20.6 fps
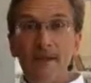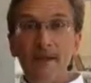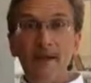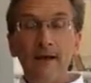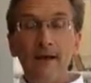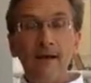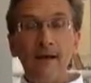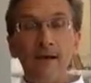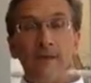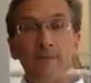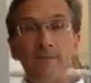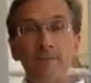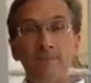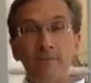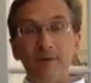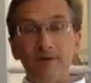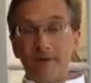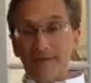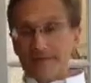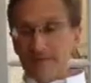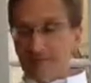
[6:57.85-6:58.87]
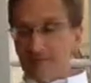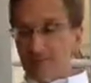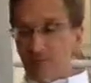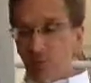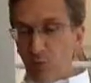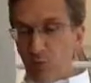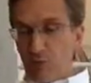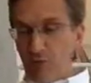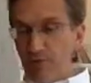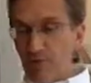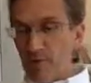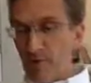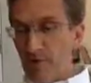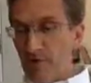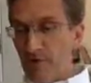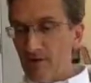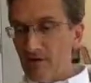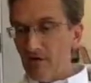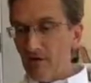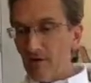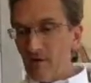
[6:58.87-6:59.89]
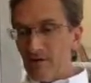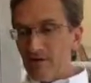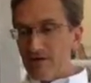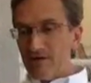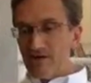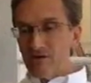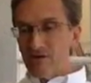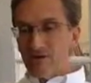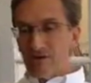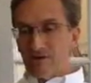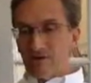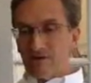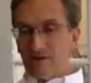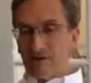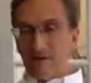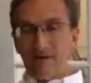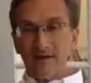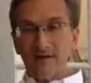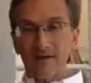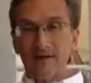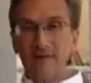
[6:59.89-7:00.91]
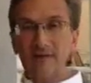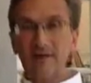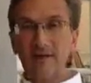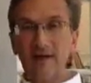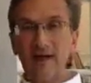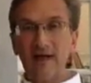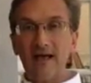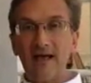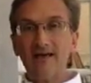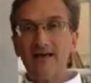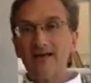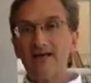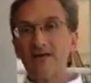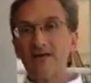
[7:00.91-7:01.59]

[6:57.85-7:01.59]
But it's an important part of what we do here in this class, and